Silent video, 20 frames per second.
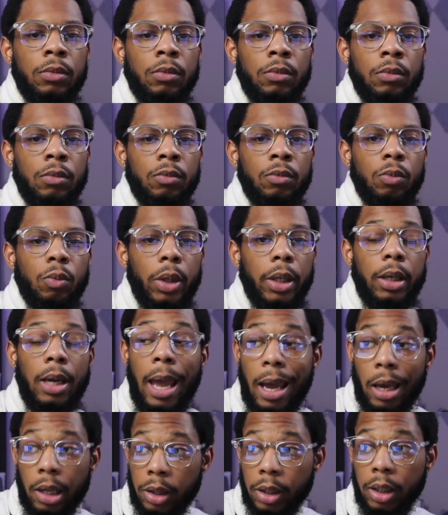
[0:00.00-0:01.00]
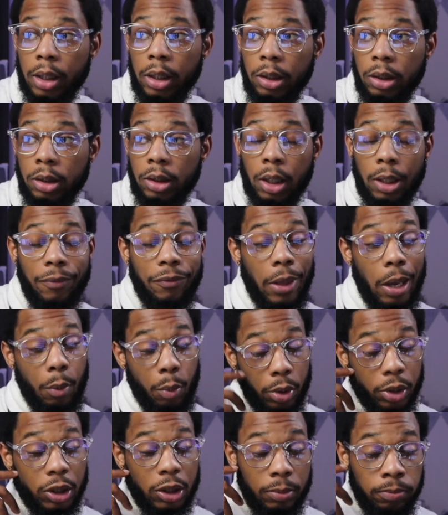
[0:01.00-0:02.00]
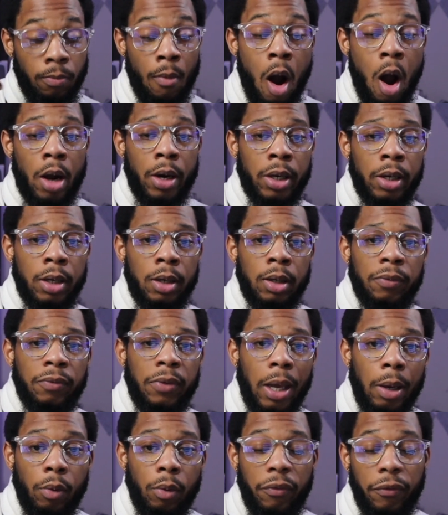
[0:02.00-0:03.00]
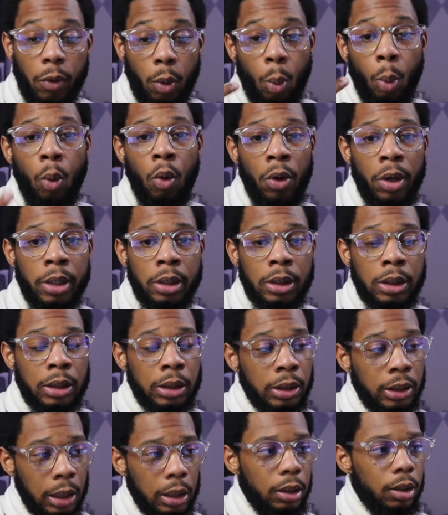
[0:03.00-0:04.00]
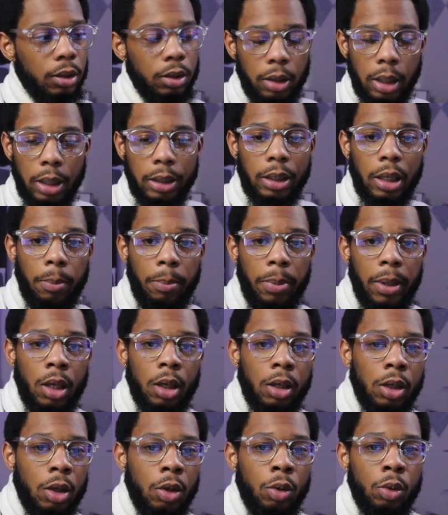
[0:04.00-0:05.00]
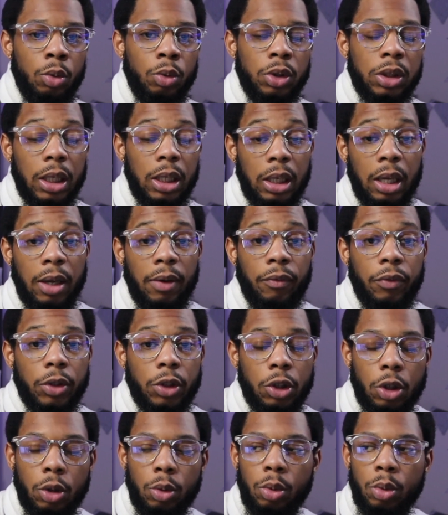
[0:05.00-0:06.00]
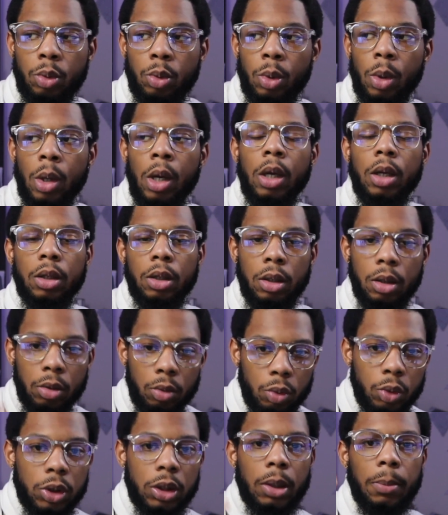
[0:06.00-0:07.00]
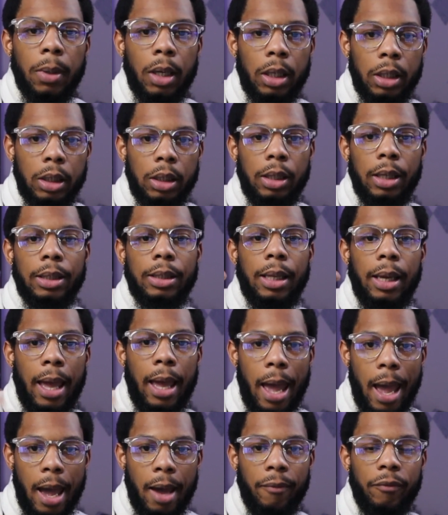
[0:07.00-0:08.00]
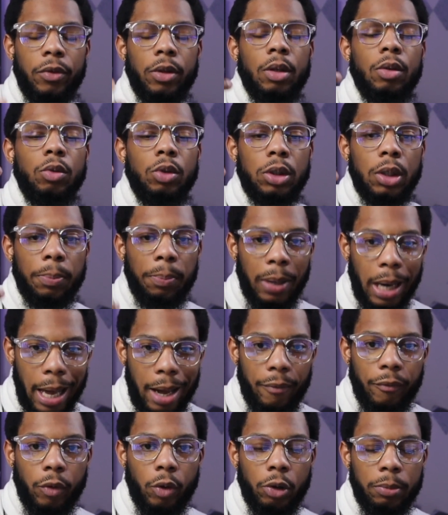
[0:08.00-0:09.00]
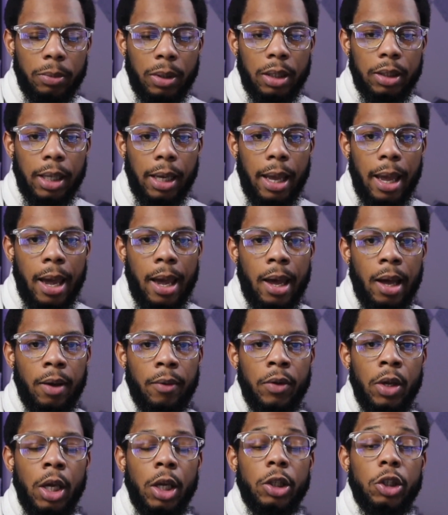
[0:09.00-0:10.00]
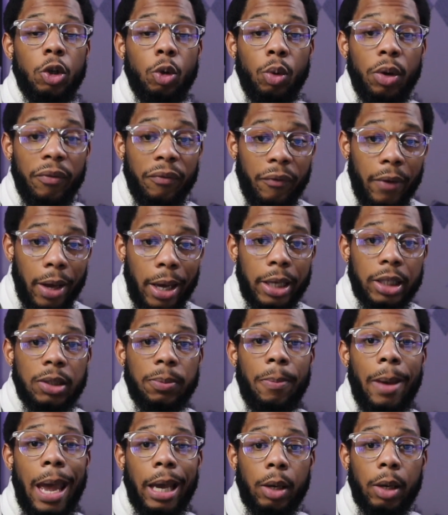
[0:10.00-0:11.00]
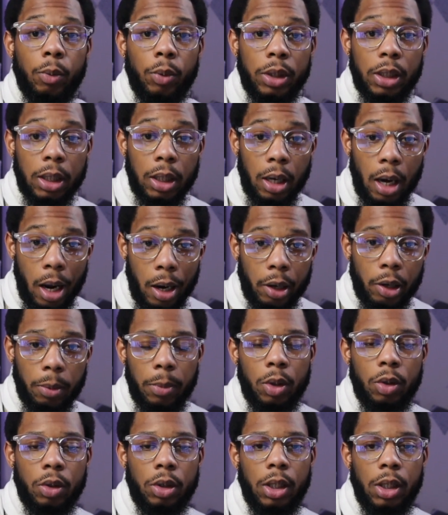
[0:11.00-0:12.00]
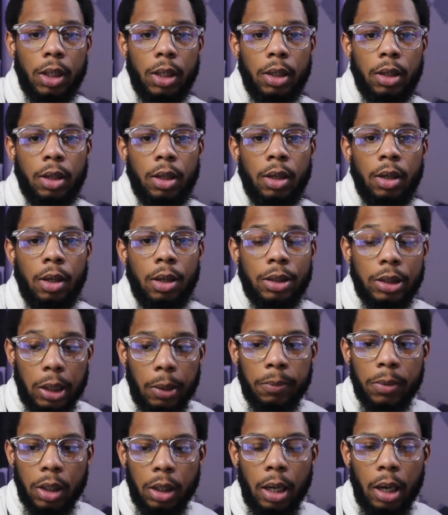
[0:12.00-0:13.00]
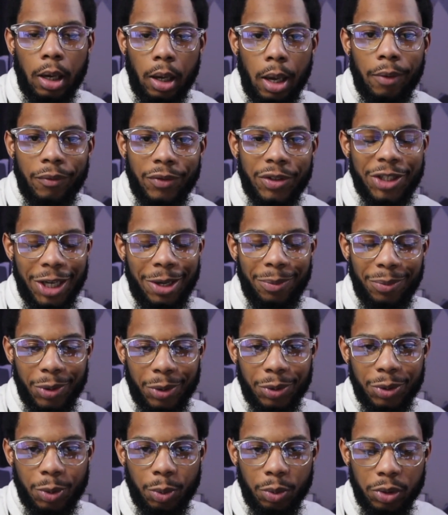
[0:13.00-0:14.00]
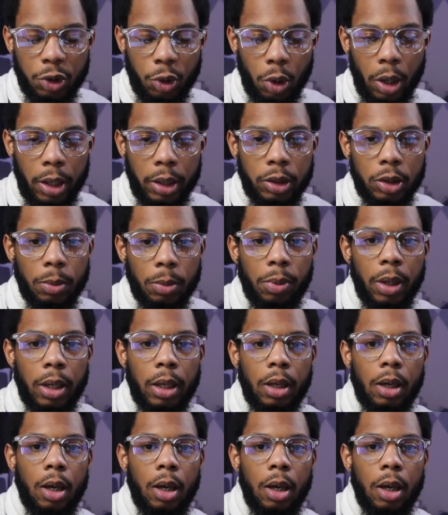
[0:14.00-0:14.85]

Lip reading: When athletes, if they were smart enough, they will, for one, see that they're being used, and then for two, use the money that they have, use the platform that they have to invest back within our community. Something that Kevin Samuels was trying to bring up